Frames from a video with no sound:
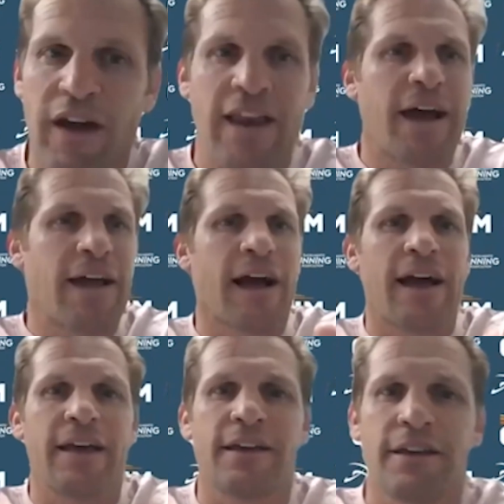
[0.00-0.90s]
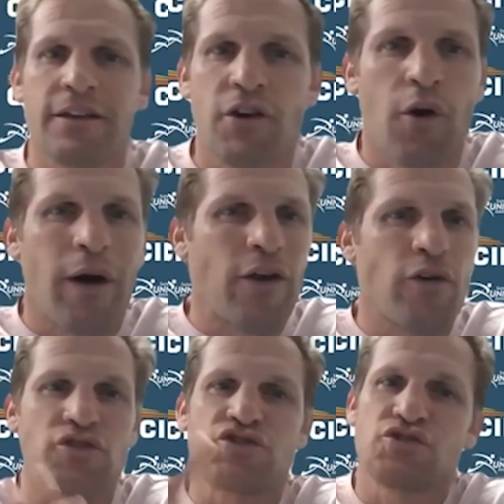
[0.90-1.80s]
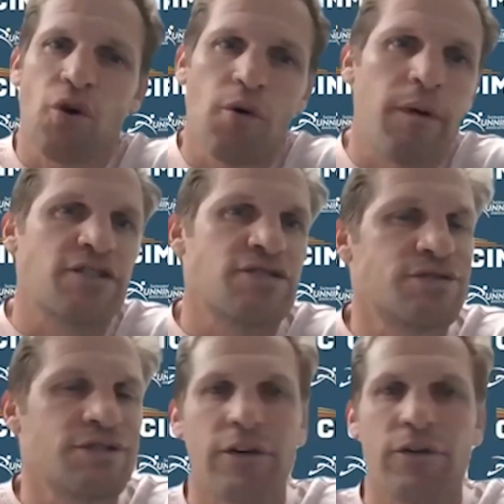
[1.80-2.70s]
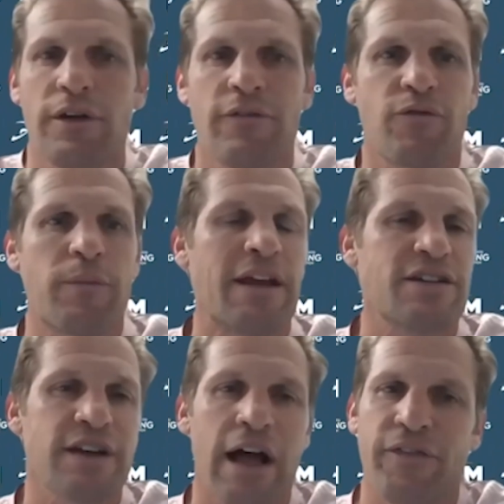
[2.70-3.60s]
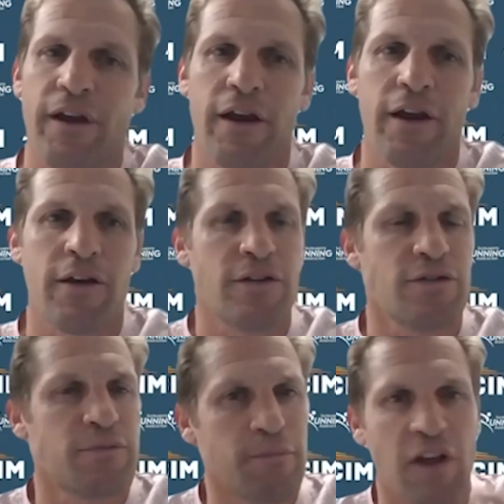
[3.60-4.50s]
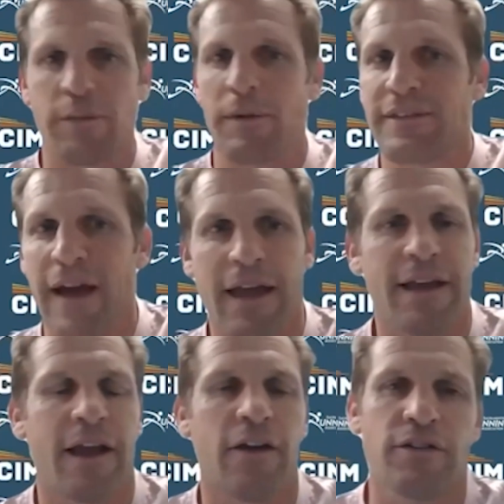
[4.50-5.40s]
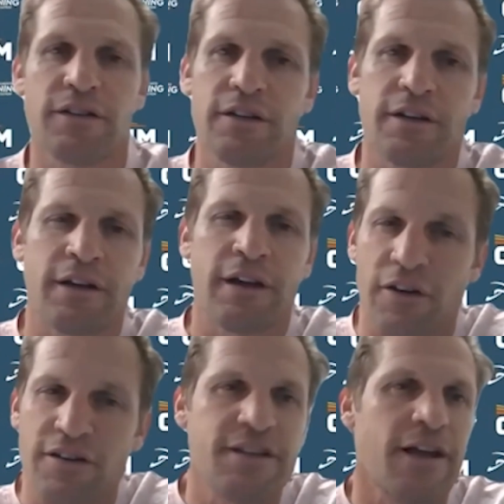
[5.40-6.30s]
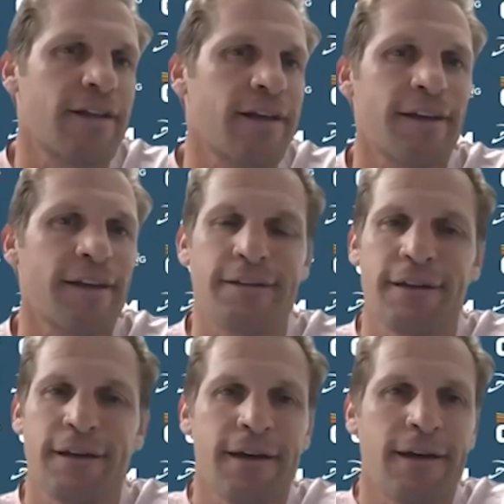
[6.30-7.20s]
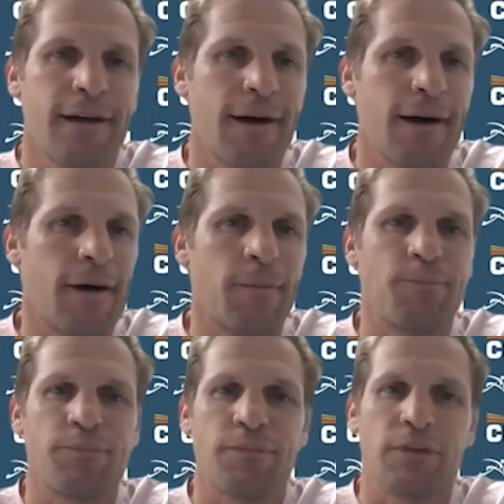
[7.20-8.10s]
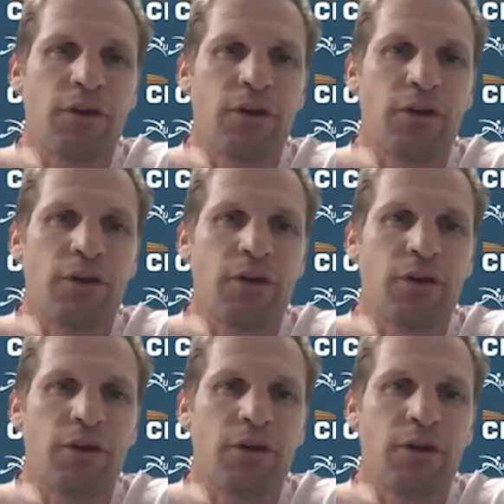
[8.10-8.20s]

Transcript: Yvette. And I know there's so much general information out there, and you talked about diet carouseling, and